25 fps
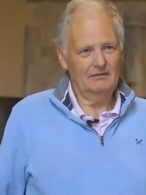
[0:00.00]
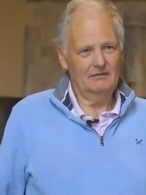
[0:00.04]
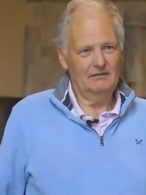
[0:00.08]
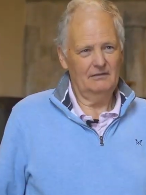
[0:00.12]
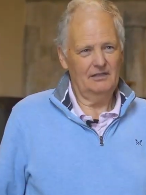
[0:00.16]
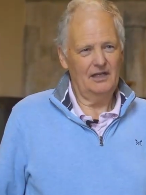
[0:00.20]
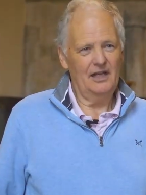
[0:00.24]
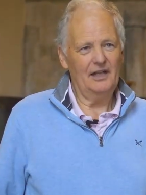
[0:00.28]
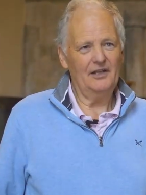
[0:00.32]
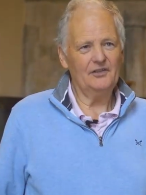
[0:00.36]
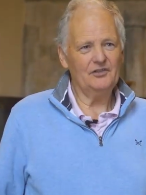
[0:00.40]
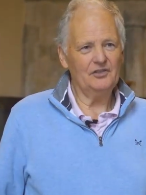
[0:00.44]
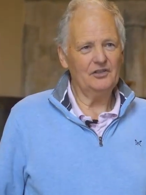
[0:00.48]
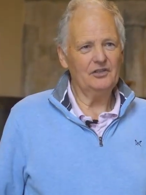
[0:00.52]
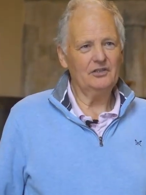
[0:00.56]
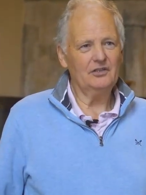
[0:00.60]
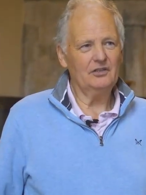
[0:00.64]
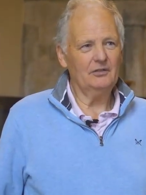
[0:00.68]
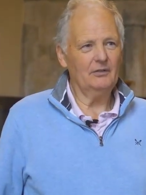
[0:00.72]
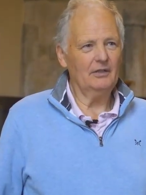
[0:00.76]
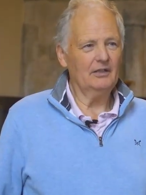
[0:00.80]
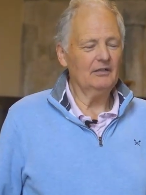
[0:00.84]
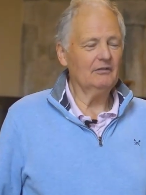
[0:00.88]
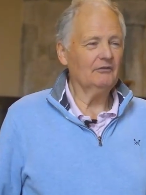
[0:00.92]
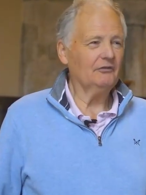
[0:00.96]
challenges
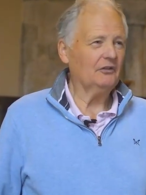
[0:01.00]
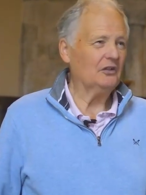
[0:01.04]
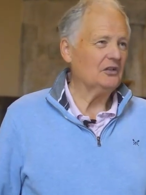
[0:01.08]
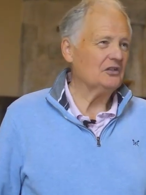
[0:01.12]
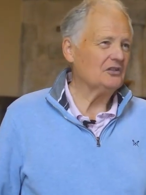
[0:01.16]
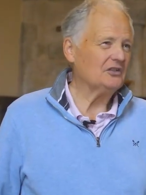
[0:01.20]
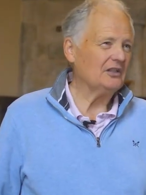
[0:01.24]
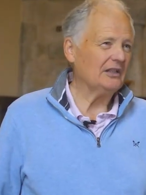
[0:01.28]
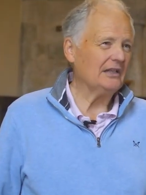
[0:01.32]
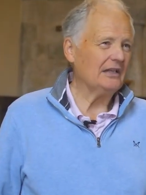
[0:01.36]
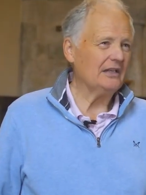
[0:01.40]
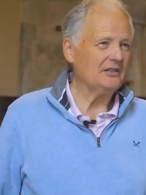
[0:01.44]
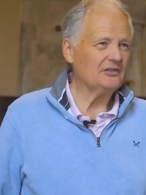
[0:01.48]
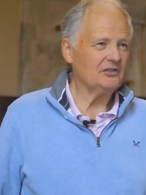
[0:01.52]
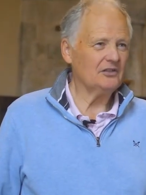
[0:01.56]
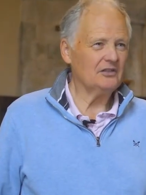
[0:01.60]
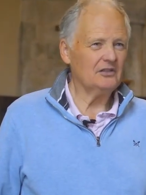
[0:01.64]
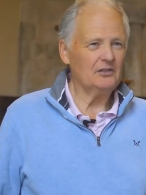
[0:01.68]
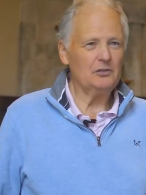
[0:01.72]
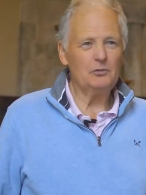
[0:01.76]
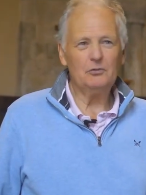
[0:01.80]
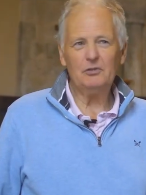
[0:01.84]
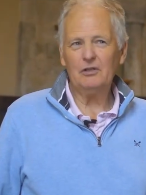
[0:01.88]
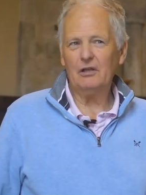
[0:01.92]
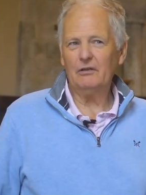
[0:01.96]
to it. The first thing
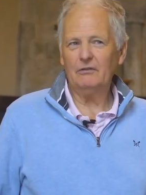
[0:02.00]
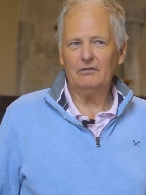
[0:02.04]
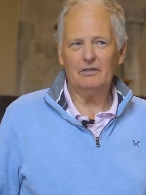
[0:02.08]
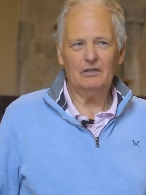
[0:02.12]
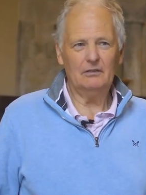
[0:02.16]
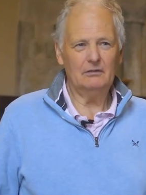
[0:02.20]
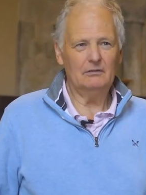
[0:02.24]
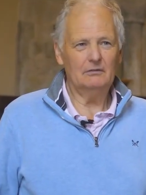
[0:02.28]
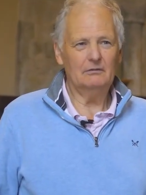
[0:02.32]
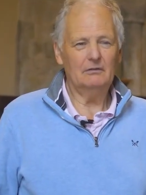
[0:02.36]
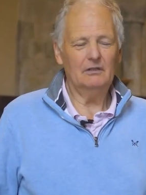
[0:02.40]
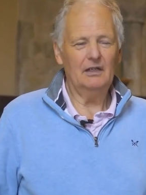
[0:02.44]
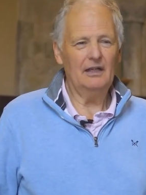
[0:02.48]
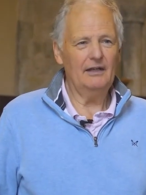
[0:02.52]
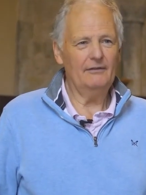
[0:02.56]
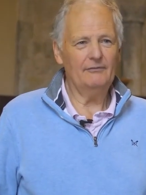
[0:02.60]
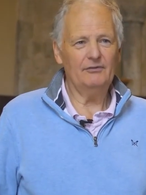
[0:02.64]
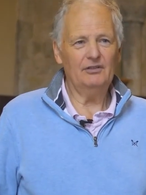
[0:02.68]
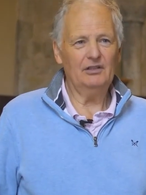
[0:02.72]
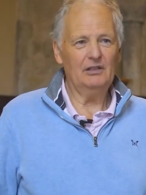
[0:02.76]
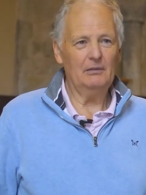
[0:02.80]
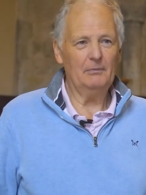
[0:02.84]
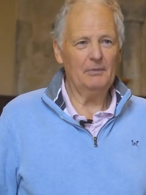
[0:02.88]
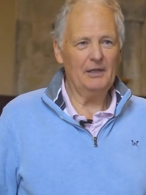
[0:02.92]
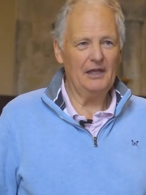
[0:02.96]
is you don't know
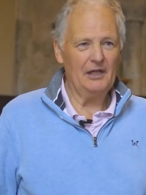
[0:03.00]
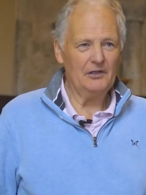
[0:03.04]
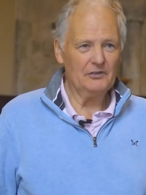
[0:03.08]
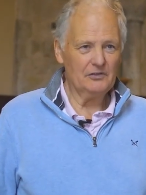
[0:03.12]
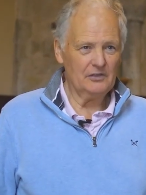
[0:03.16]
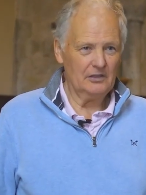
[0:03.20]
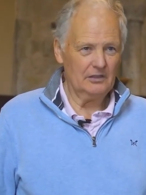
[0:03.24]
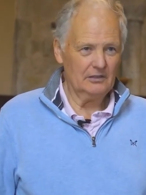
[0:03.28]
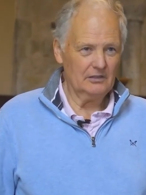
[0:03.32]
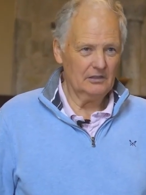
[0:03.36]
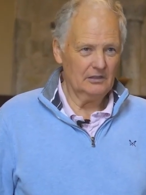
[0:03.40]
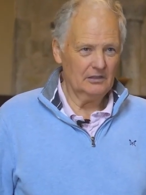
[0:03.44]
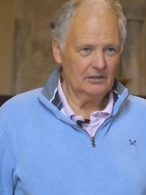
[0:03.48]
everything about it.